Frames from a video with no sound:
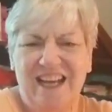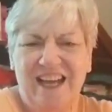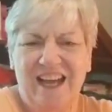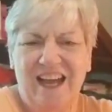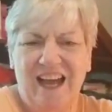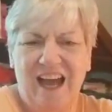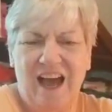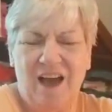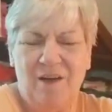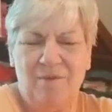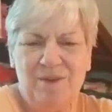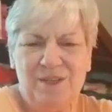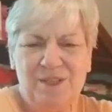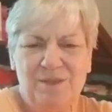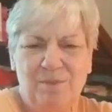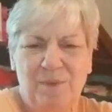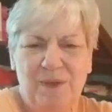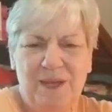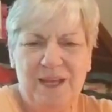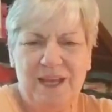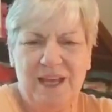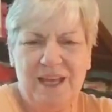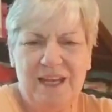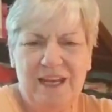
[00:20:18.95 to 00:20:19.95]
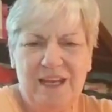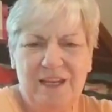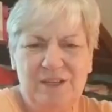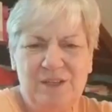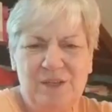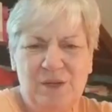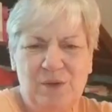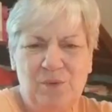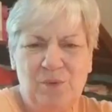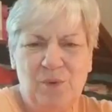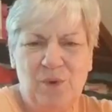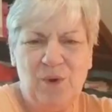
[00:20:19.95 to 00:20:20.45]
I was beginning
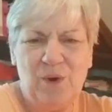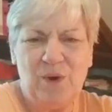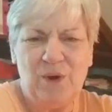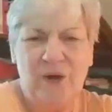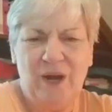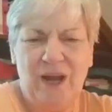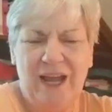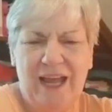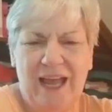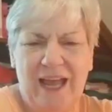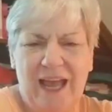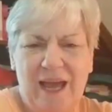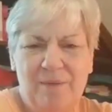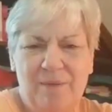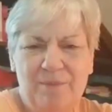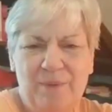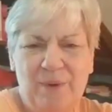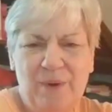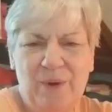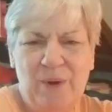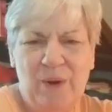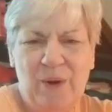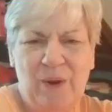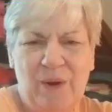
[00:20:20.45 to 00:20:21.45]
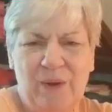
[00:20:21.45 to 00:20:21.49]
to worry, Amber.